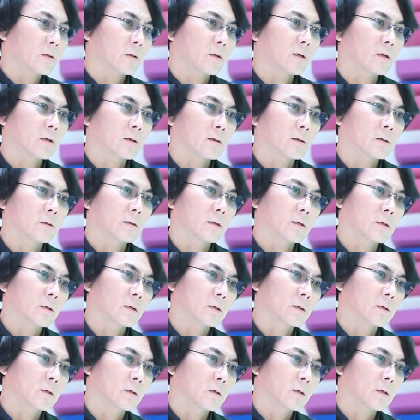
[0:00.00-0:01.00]
But
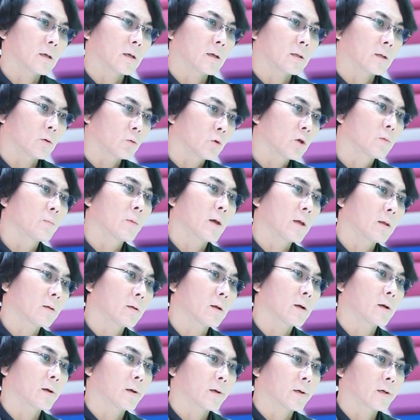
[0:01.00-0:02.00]
and we
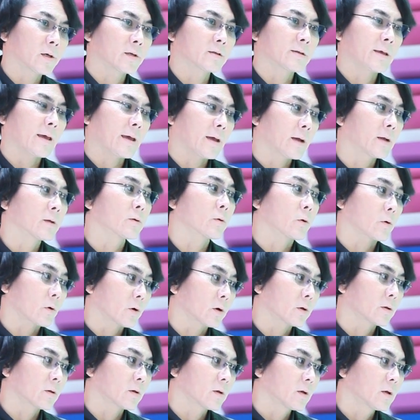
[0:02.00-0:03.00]
made his
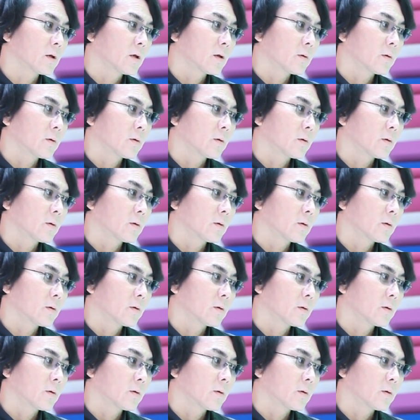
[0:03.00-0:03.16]
Android,